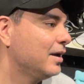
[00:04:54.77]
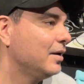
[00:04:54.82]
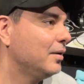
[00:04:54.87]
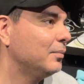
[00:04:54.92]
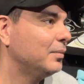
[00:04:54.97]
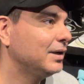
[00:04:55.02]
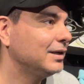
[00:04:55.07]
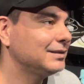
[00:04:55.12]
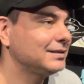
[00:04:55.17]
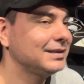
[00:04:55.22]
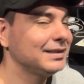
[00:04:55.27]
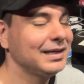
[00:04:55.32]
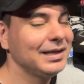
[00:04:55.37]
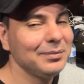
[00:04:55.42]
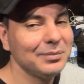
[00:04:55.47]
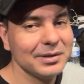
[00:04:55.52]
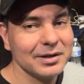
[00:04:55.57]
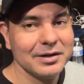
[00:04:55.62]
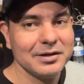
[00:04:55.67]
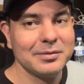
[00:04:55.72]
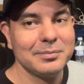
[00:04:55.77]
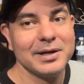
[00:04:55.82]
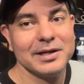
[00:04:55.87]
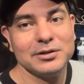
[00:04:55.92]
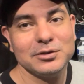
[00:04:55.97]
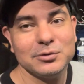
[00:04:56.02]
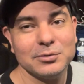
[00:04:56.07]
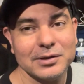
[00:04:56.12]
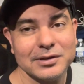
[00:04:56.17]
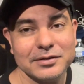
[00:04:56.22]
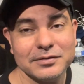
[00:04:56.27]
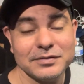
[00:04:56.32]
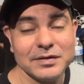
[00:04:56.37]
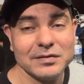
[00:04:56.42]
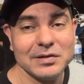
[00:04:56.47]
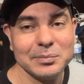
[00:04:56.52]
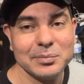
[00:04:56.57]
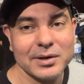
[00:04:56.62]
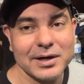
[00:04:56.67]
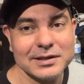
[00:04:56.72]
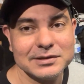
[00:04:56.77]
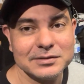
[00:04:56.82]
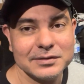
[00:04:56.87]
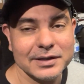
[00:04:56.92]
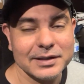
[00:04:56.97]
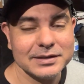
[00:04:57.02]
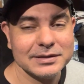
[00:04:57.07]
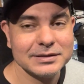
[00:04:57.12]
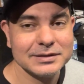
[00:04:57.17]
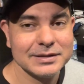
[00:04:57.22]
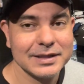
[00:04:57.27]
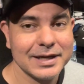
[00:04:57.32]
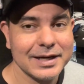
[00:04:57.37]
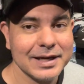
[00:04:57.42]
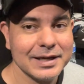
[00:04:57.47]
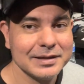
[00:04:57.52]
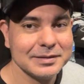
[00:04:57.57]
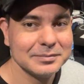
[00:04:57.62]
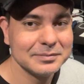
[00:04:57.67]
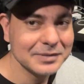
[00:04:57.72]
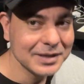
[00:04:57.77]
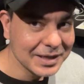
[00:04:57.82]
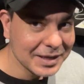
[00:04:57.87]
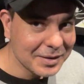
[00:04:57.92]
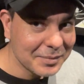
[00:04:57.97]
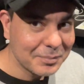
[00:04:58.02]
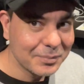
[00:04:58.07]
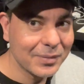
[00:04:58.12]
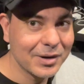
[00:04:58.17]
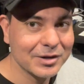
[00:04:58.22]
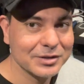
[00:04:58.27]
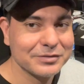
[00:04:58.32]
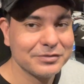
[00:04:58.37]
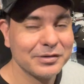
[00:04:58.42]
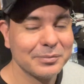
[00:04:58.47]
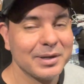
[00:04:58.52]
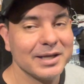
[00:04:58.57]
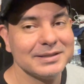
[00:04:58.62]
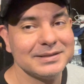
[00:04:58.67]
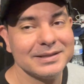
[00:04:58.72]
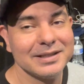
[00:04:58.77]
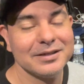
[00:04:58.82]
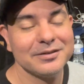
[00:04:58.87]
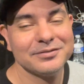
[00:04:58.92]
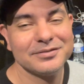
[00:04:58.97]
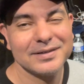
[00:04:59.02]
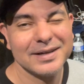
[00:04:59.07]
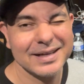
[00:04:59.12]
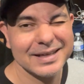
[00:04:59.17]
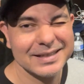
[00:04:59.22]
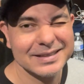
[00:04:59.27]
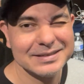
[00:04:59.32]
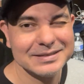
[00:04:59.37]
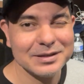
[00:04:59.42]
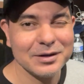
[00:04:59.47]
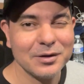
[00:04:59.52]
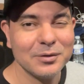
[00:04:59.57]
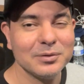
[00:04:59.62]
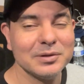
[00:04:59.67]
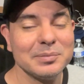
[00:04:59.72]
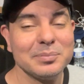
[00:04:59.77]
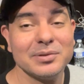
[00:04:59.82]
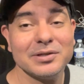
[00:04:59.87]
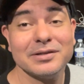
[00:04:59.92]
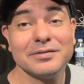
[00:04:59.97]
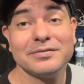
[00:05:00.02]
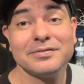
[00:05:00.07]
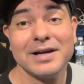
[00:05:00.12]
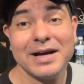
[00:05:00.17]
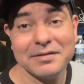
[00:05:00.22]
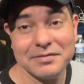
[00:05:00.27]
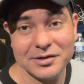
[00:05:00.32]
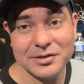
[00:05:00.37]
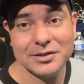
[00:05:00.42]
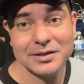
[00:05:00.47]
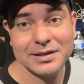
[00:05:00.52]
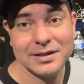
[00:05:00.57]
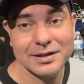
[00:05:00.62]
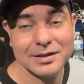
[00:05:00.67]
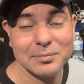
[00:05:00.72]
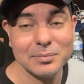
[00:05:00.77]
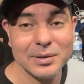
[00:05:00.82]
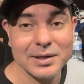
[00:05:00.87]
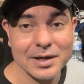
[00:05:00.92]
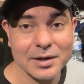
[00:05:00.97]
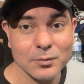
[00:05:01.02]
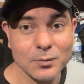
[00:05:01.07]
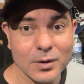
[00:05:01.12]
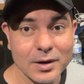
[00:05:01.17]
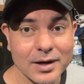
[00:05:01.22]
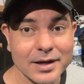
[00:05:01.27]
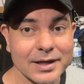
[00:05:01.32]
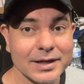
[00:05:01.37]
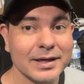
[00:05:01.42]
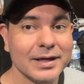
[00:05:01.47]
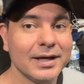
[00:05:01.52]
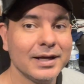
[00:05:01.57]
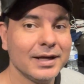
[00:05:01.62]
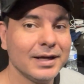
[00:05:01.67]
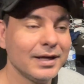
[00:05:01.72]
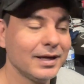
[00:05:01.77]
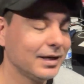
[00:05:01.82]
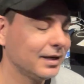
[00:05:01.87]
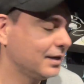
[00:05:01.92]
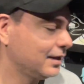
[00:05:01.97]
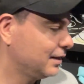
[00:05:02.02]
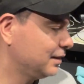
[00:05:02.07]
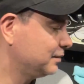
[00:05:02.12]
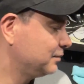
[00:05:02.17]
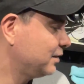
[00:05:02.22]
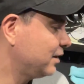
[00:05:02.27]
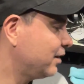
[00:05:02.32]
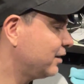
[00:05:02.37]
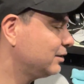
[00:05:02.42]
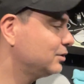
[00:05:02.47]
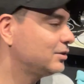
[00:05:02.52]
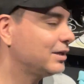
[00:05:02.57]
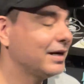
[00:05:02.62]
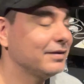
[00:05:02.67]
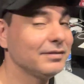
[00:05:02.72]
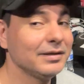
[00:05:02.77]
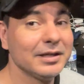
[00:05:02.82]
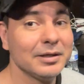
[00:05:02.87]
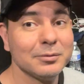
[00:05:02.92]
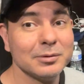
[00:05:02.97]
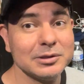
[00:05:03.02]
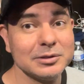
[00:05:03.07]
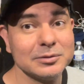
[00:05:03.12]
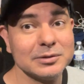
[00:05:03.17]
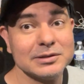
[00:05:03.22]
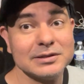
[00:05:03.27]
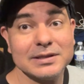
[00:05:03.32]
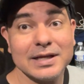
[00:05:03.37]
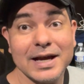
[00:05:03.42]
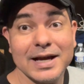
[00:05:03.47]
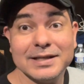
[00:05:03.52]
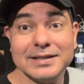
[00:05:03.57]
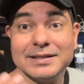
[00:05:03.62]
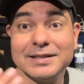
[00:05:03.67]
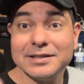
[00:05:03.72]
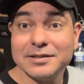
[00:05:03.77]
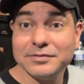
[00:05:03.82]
But to keep it under my 250 price range that I had marked for myself, I only put a 500 gig PNY uh, hard drive in it, which was I did a